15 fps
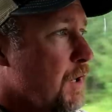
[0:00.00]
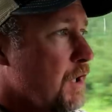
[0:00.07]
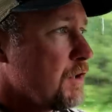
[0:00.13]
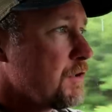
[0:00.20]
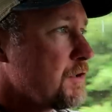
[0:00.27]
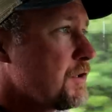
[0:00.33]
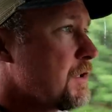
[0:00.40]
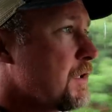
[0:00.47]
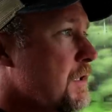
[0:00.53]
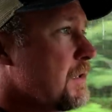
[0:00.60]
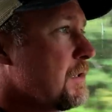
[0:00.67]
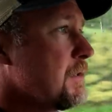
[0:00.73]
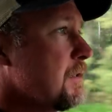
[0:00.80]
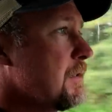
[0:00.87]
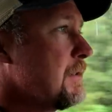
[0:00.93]
March,
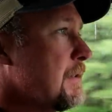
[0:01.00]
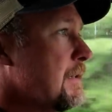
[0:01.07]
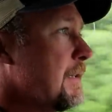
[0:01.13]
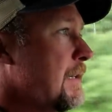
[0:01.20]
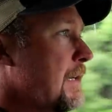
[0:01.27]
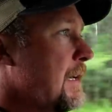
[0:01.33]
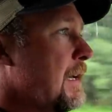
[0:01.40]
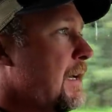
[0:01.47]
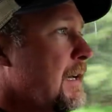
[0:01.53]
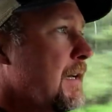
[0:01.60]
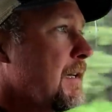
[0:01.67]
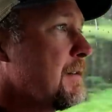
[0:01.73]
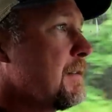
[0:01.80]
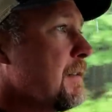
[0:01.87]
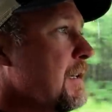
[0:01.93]

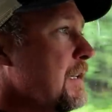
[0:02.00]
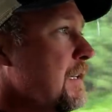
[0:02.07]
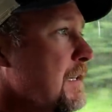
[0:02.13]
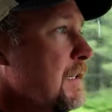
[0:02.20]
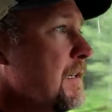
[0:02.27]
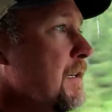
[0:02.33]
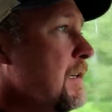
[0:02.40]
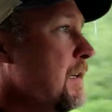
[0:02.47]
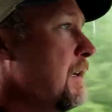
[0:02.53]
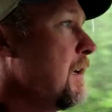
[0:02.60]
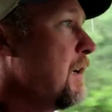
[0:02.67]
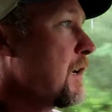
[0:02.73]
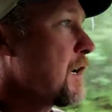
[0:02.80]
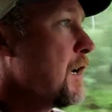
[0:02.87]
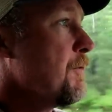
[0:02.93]
and
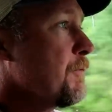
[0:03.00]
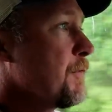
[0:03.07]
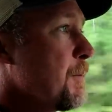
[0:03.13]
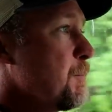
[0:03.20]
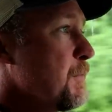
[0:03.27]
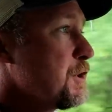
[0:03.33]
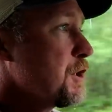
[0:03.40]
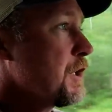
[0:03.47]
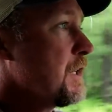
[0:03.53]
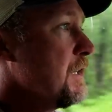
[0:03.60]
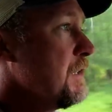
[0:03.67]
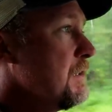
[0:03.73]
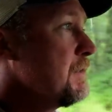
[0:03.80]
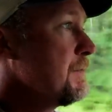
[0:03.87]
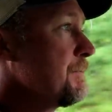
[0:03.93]
they come from
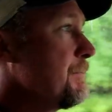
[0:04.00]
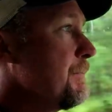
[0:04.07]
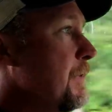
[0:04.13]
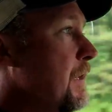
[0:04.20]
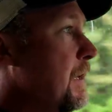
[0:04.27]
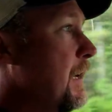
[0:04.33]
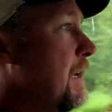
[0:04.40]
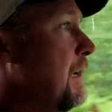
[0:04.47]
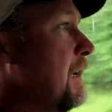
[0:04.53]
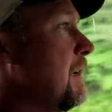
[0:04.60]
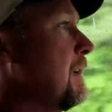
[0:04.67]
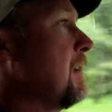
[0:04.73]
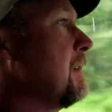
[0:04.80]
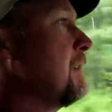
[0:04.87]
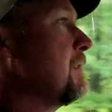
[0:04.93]
Michigan,
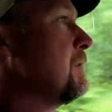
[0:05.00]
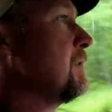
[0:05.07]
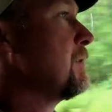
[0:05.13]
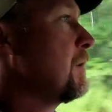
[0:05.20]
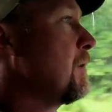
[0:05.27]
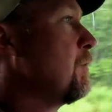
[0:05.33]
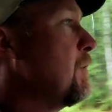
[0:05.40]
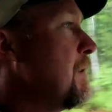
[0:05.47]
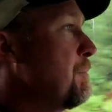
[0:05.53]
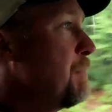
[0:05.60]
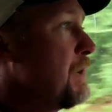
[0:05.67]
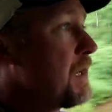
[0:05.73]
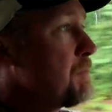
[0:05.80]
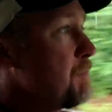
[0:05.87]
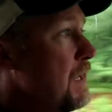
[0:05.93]
and we
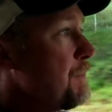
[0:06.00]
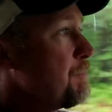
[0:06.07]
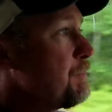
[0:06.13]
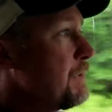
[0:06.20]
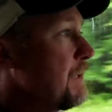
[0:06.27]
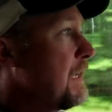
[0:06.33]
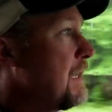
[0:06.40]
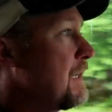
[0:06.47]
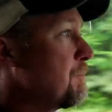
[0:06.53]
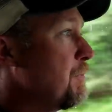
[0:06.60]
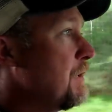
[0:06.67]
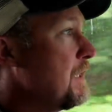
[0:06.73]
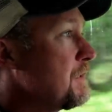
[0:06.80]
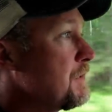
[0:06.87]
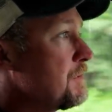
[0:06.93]
pick them up and
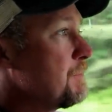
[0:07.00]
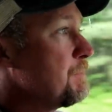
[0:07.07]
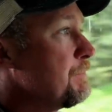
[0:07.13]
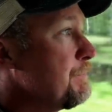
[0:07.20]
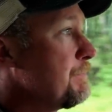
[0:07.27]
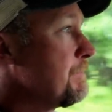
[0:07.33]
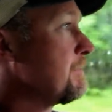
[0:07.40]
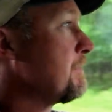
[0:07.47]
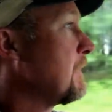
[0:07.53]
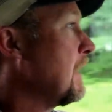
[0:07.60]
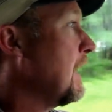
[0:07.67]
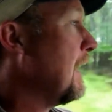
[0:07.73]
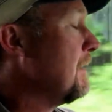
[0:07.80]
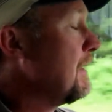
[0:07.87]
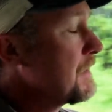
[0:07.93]
place them.
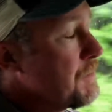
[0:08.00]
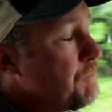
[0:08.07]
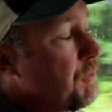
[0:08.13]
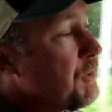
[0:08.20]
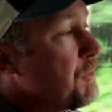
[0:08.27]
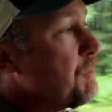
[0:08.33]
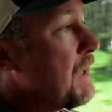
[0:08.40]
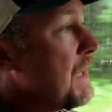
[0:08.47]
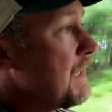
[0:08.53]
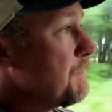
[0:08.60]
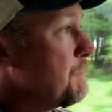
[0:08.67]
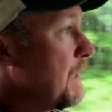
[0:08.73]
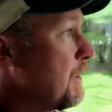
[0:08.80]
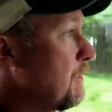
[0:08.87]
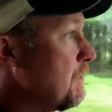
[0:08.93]
I like to put them by
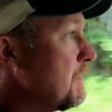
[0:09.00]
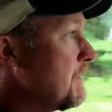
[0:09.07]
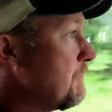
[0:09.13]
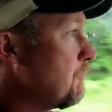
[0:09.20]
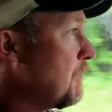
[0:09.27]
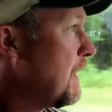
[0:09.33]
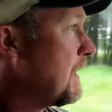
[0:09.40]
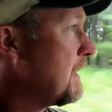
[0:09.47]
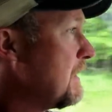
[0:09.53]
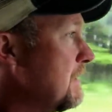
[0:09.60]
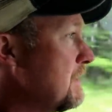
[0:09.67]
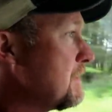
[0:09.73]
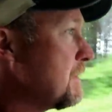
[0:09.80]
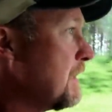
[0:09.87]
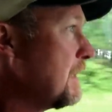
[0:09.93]
my early
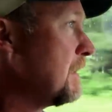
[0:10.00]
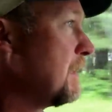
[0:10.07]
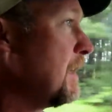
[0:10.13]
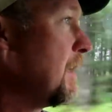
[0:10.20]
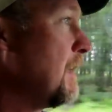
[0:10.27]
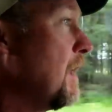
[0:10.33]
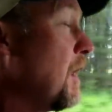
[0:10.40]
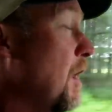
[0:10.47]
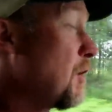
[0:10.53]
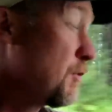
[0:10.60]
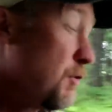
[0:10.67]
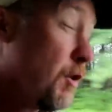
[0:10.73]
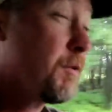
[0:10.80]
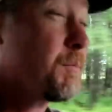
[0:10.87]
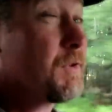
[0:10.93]
varieties that are
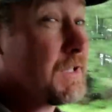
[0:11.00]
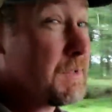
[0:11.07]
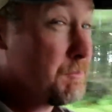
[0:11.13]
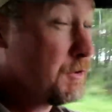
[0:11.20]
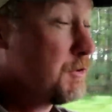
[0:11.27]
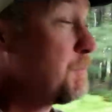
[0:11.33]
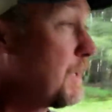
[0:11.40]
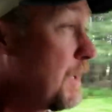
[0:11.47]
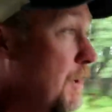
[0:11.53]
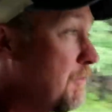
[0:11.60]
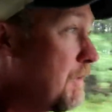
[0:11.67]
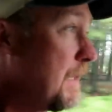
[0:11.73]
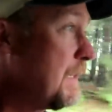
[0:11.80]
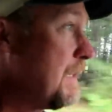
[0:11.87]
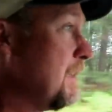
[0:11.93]
normally blooming
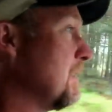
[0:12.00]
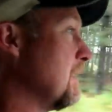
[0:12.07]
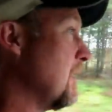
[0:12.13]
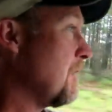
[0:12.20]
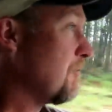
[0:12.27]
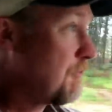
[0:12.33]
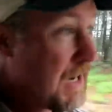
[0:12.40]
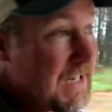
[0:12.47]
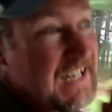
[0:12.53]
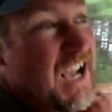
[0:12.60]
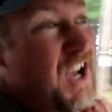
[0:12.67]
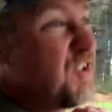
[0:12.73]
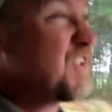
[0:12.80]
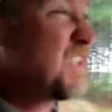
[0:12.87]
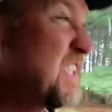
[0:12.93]
already. Right
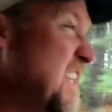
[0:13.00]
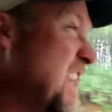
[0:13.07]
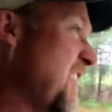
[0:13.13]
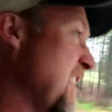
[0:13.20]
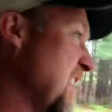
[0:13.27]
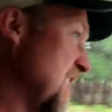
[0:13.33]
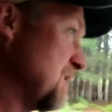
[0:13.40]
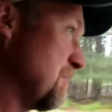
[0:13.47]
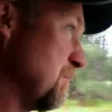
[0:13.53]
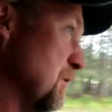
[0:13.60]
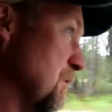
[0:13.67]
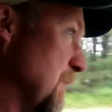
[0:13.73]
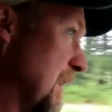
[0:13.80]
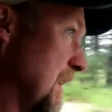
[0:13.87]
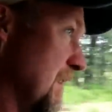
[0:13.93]
now, nothing's
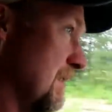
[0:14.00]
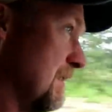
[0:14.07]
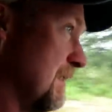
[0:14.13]
blooming.